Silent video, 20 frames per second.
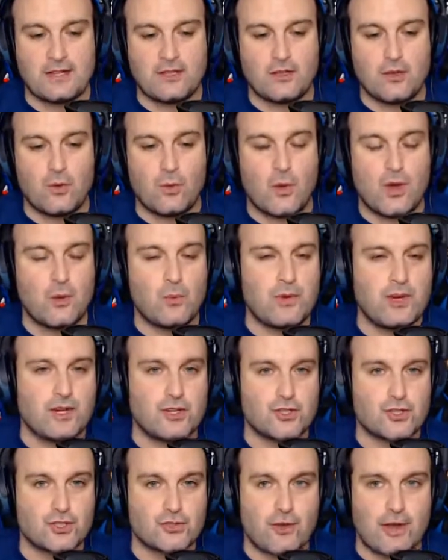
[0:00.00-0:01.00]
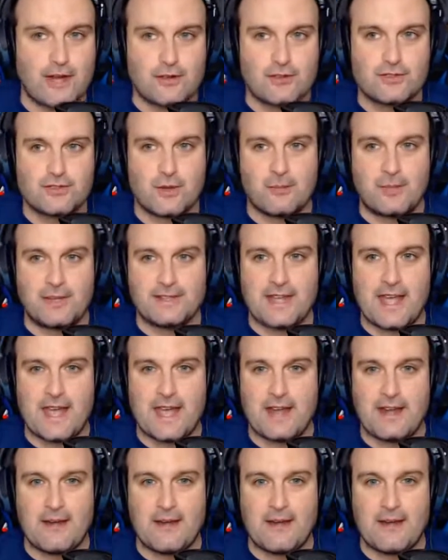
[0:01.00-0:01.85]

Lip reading: when are we going to strike or something like that?